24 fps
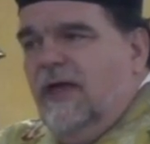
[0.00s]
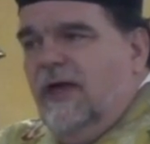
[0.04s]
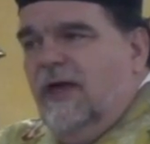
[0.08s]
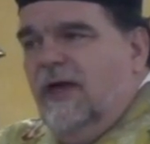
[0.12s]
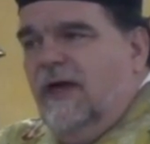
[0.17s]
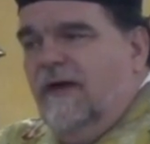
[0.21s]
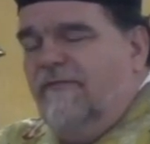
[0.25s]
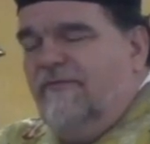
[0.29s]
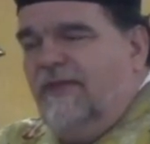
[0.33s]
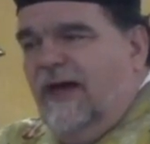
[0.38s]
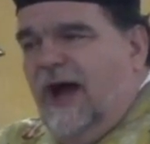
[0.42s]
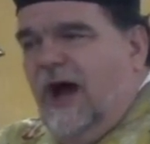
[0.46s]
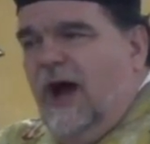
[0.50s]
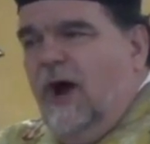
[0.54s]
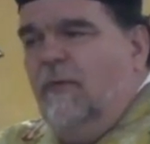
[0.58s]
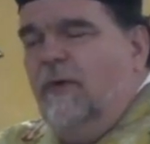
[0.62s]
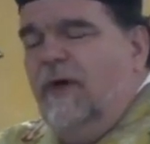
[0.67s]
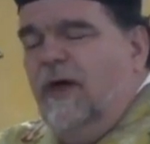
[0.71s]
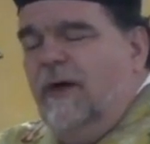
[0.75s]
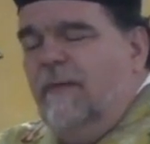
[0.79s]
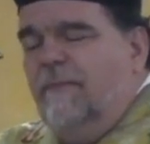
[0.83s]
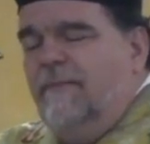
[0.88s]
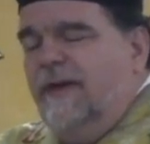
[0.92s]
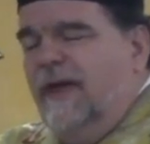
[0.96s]
if thou
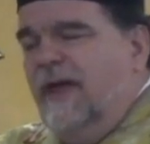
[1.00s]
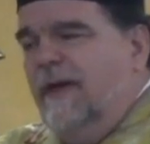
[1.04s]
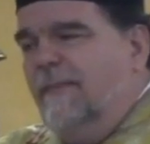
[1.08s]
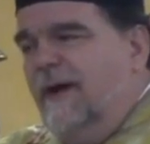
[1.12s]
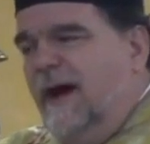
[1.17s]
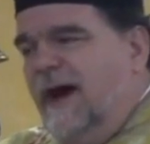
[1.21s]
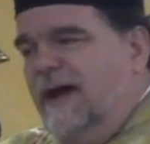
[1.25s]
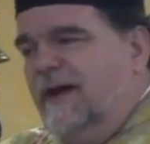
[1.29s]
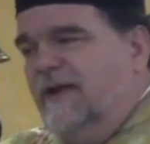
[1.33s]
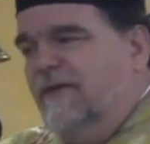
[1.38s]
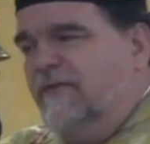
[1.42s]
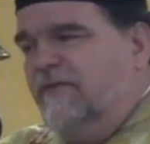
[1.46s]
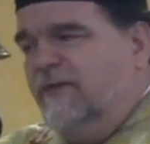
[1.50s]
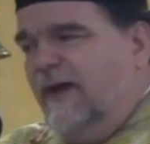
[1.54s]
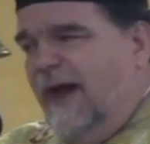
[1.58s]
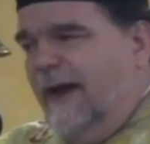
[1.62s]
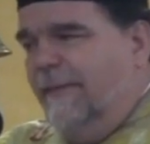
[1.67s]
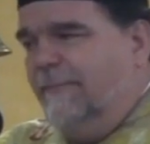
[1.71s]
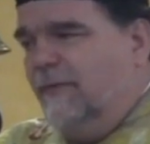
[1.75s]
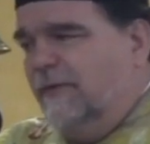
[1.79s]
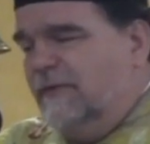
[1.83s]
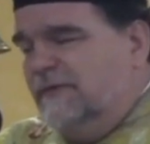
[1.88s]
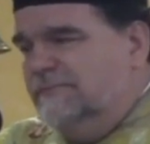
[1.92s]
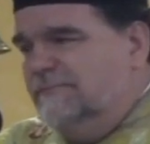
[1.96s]
wilt be my
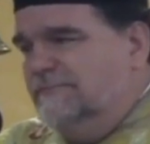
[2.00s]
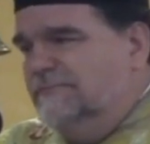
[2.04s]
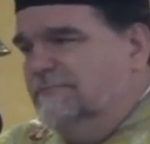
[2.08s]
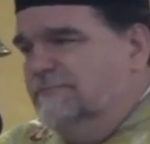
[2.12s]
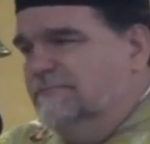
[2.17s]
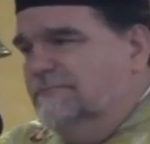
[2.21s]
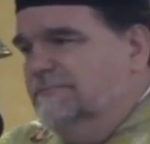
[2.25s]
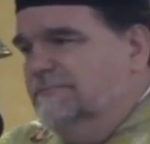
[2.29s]
disciple,